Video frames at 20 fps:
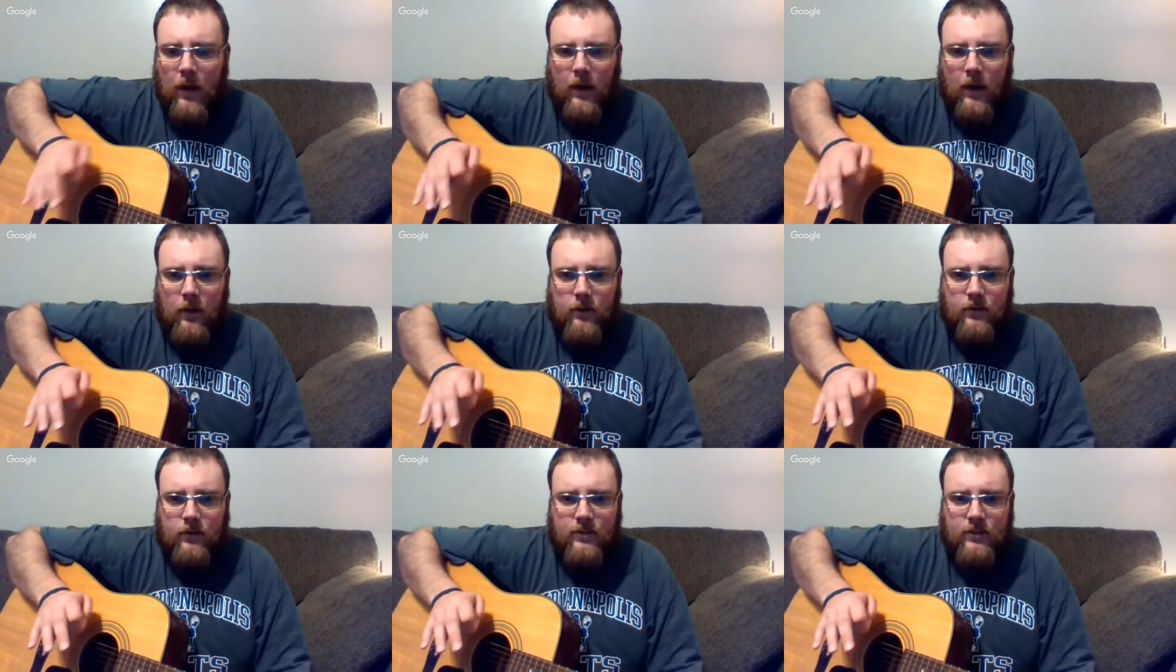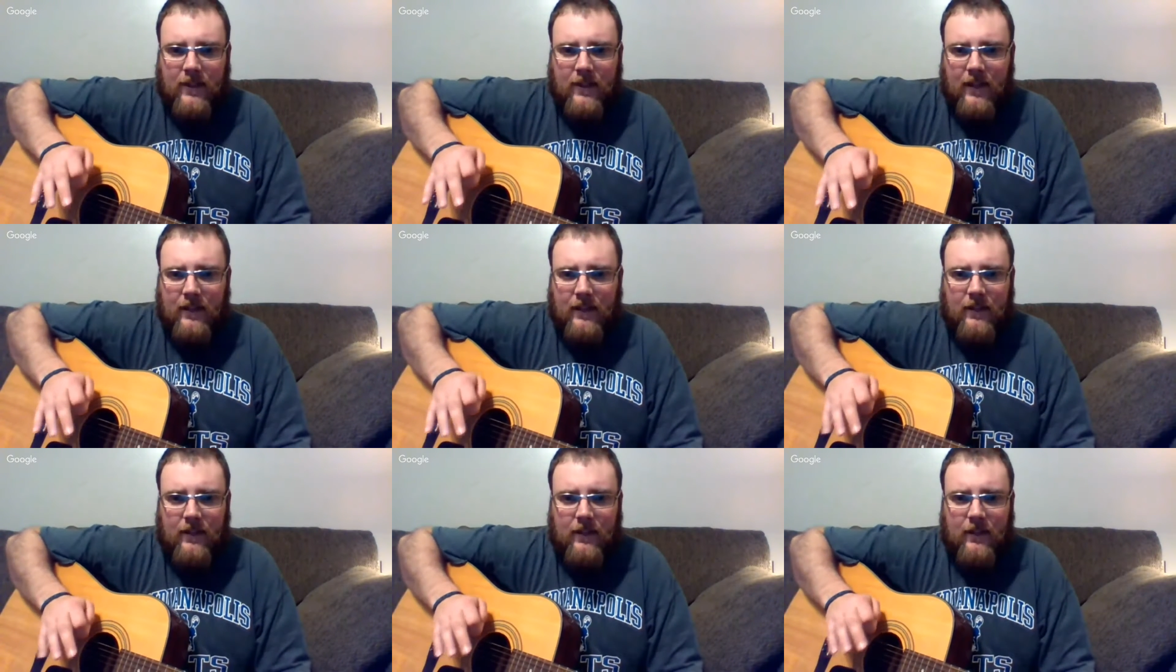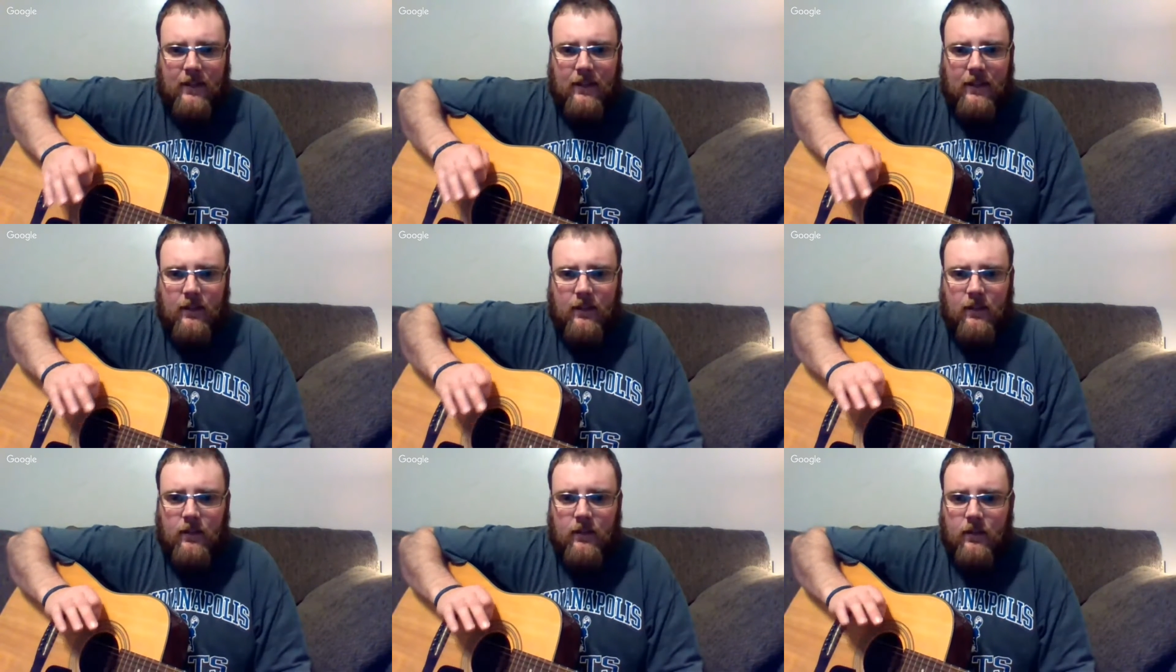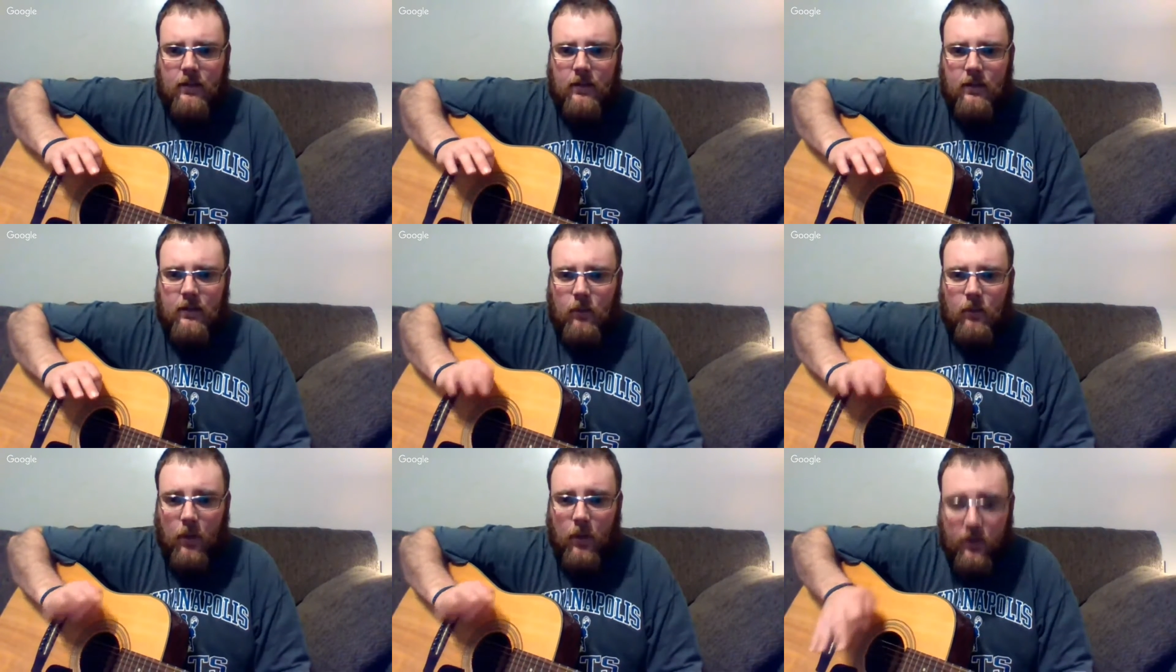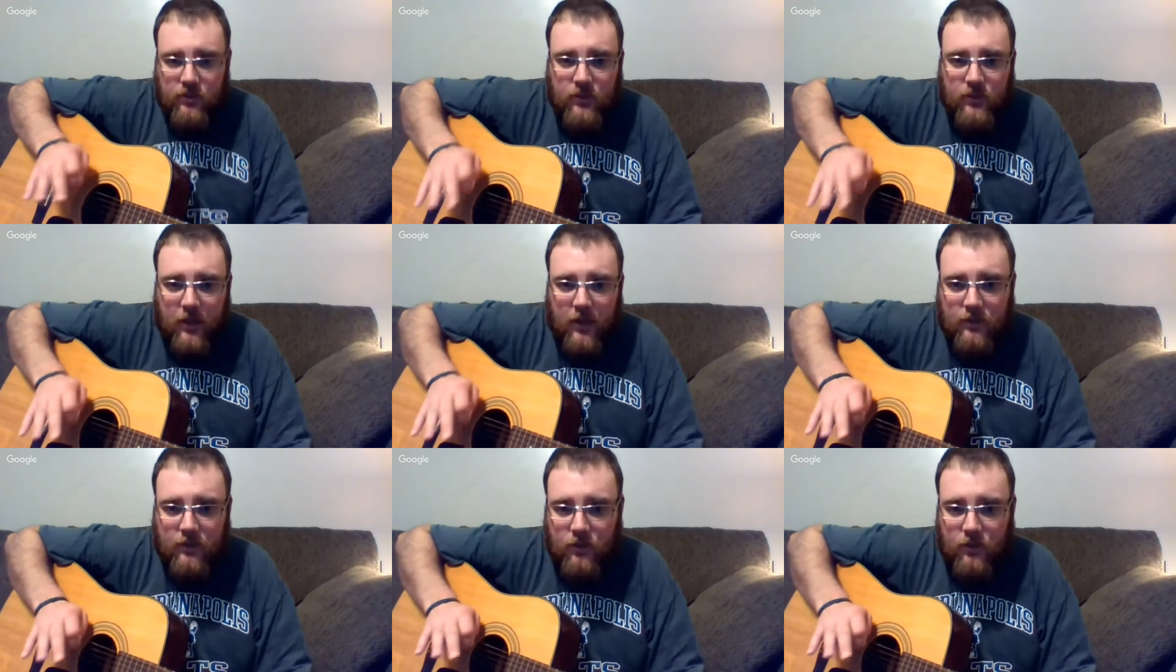there's not a social